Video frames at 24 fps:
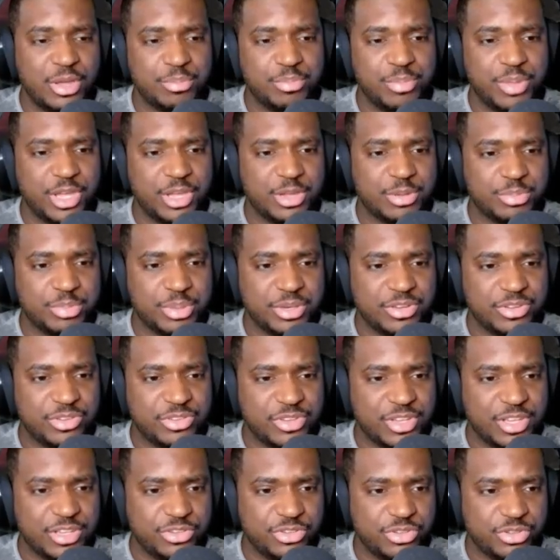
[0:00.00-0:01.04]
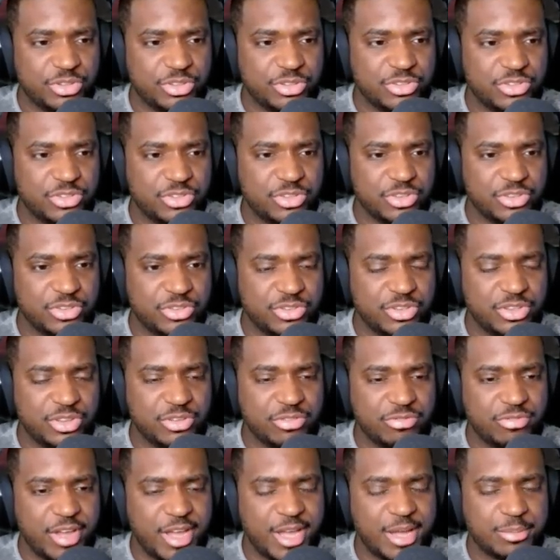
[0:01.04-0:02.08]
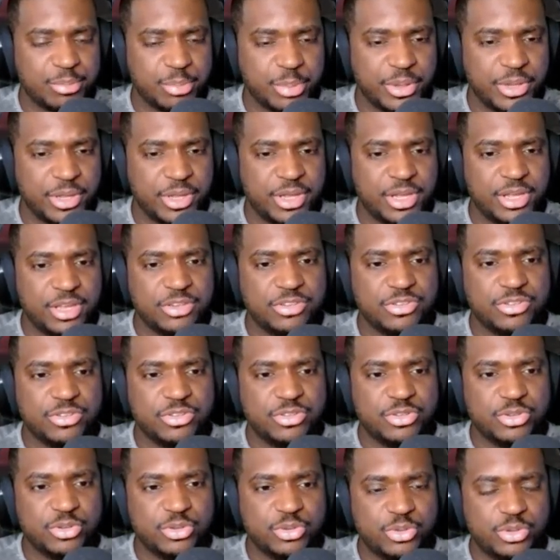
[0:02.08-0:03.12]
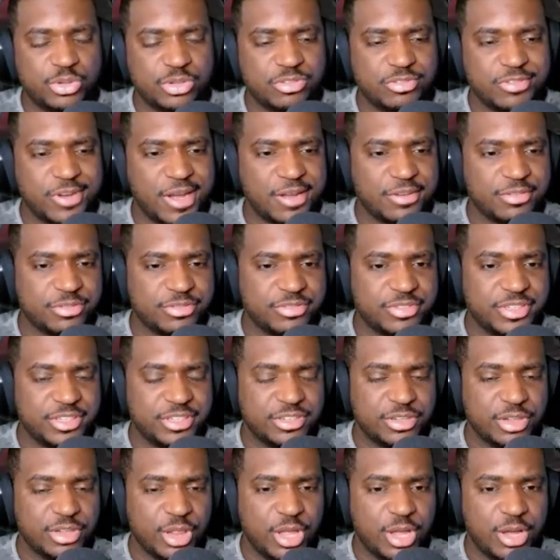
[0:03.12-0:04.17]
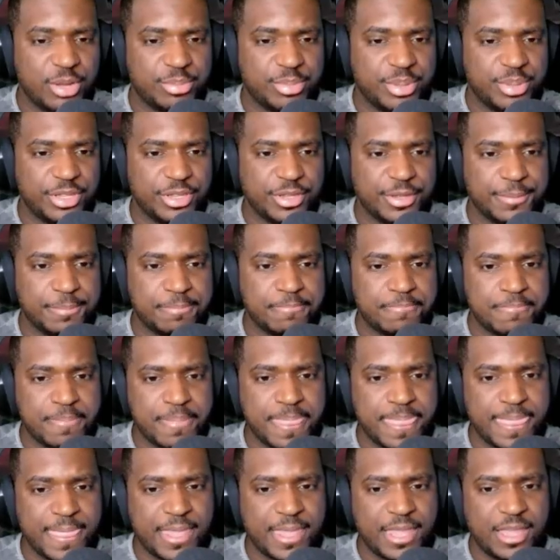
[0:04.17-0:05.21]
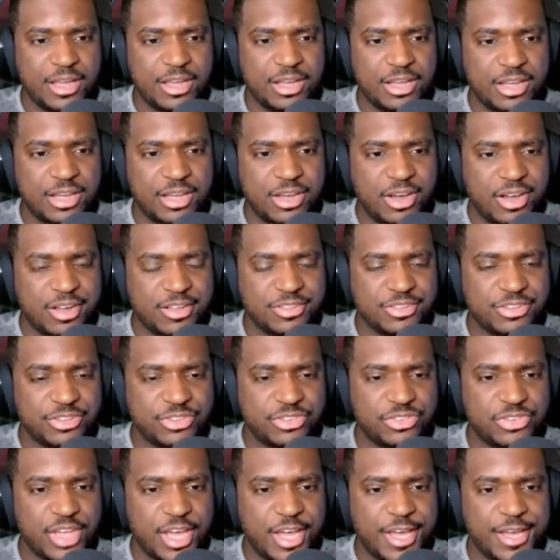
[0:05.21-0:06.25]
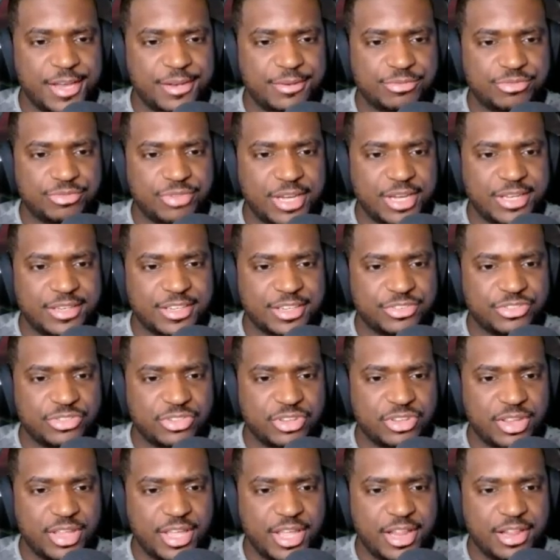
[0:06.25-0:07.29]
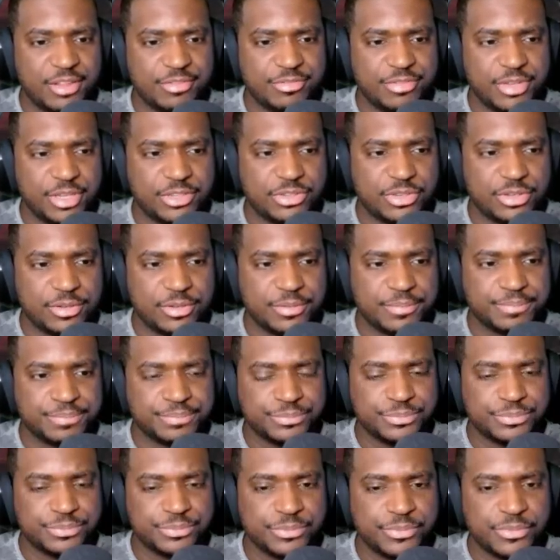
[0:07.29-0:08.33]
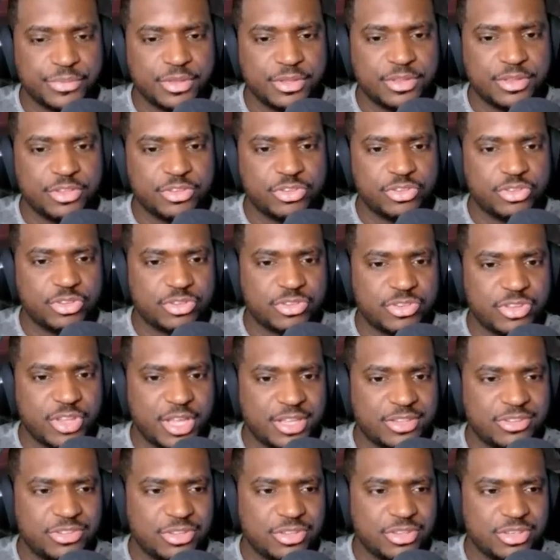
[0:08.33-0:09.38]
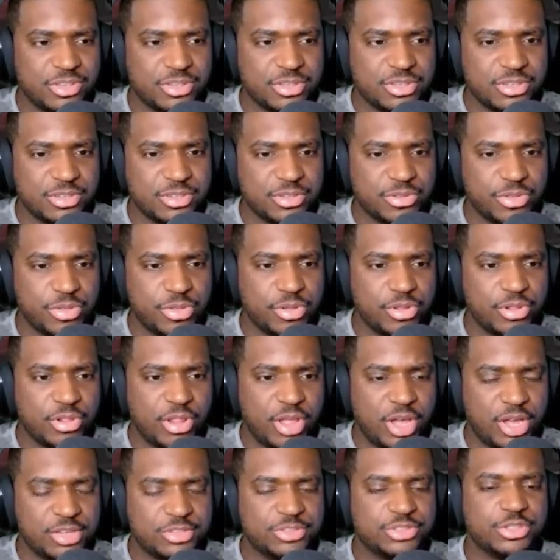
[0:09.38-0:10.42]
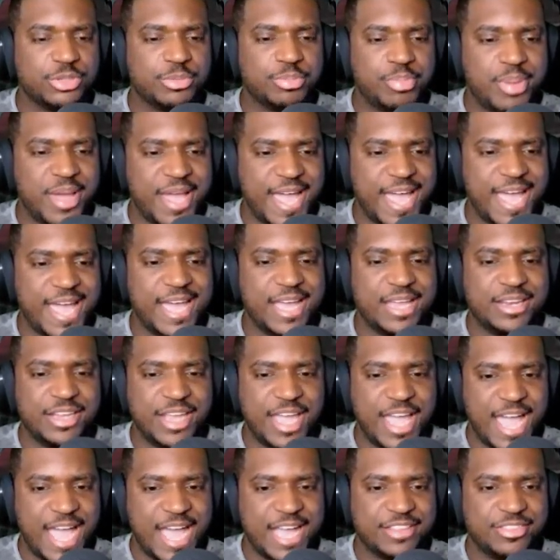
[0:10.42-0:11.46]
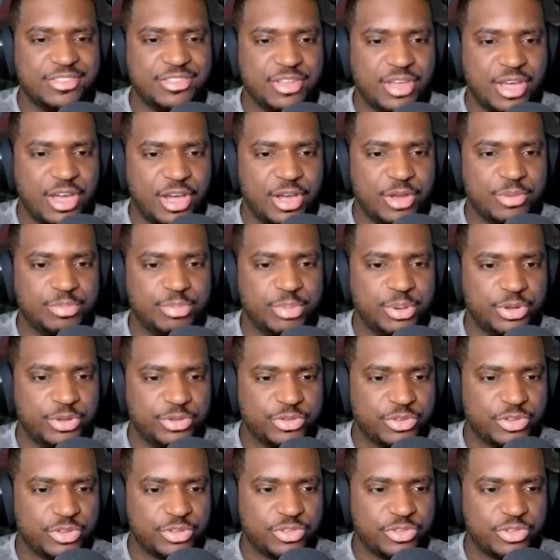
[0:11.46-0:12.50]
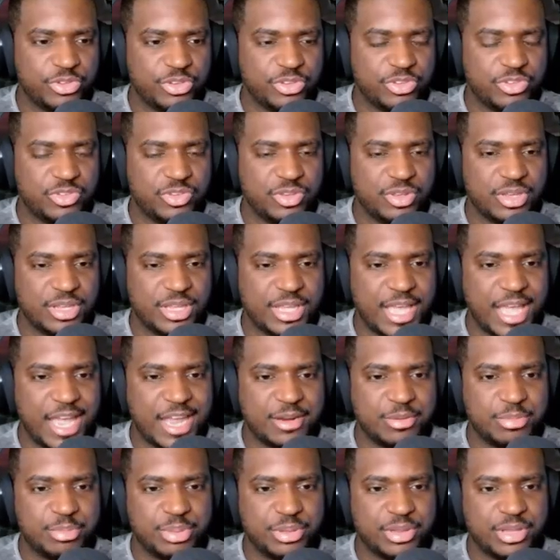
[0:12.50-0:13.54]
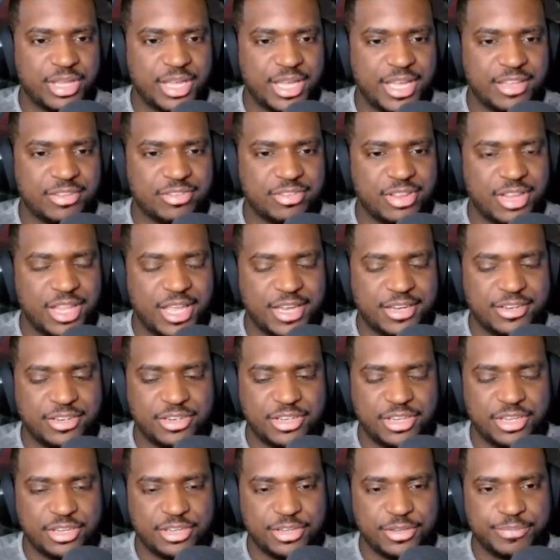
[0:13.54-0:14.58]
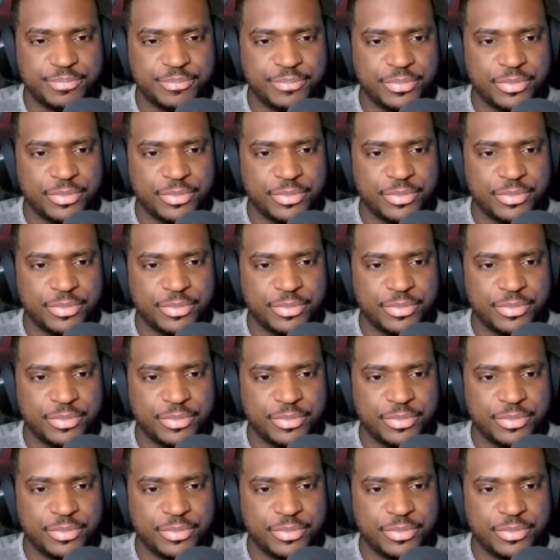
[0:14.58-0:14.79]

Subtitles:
make a bit of sense. You can still see the ramp to drive a vehicle up here on this side right next to the elevator. This looks like the larger pad at the outpost, because you can see a caterpillar has landed here.